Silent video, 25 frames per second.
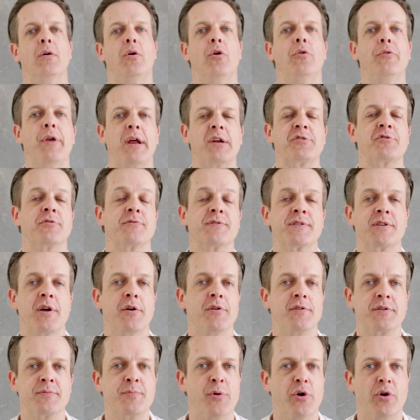All natural
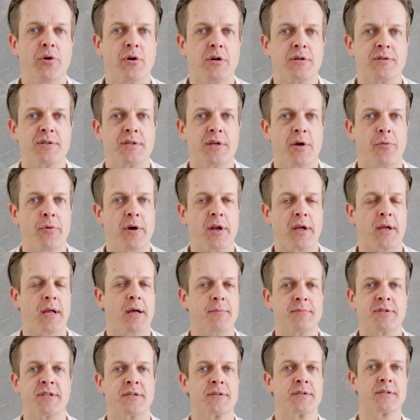stone is porous, so when it
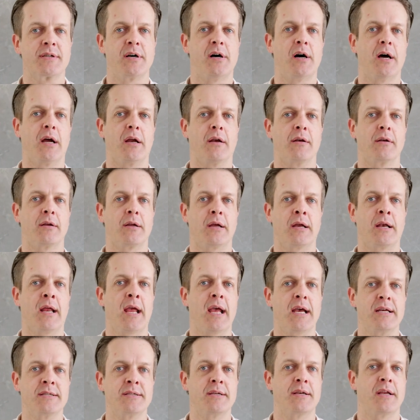comes to site, it
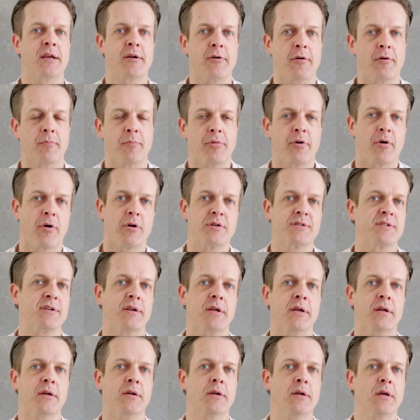has inherent
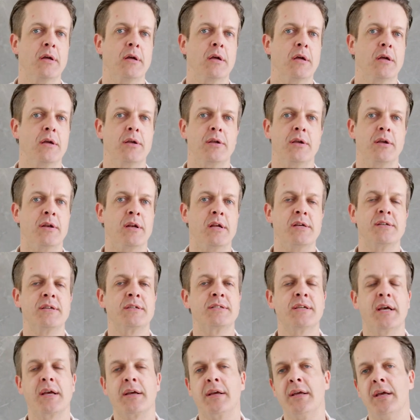porosity. You need to
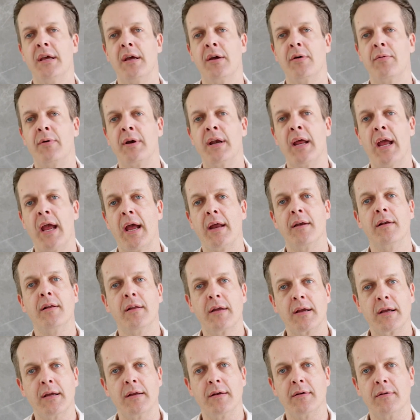take care when
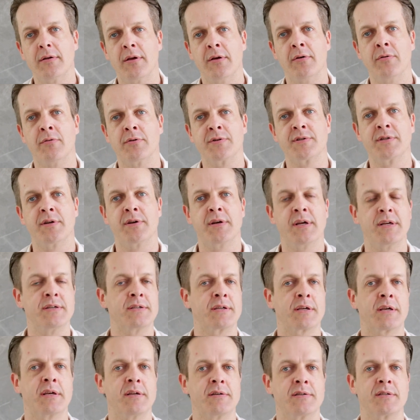handling it. You also need
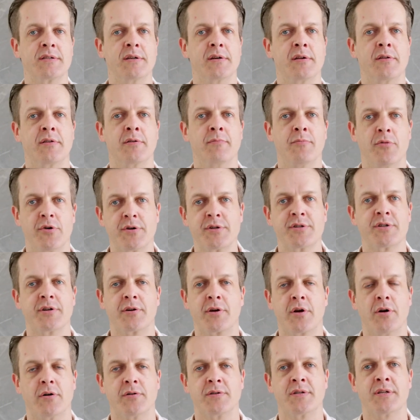to consider the moisture
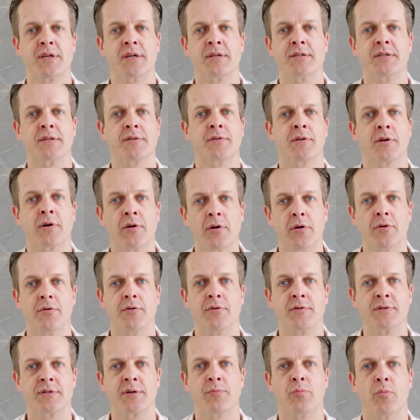content and the
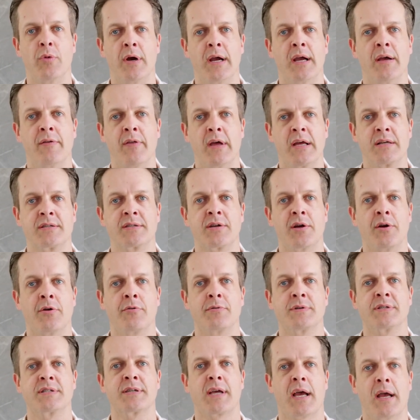glues and where that's going
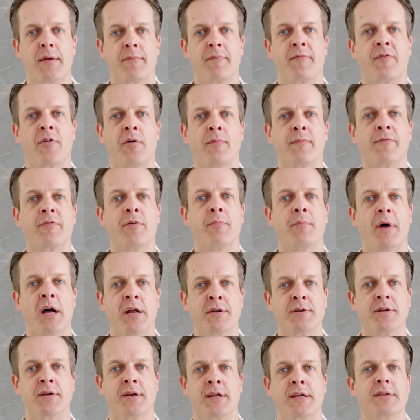to escape from
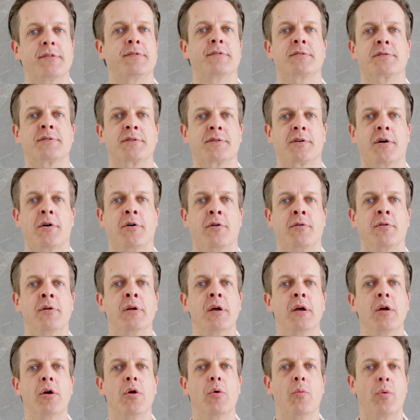underneath the stone
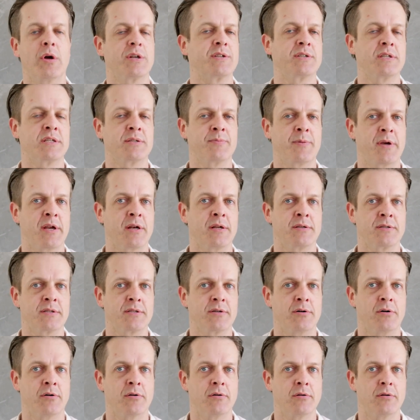once it's been
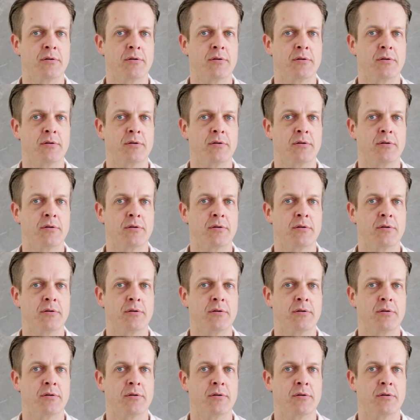installed.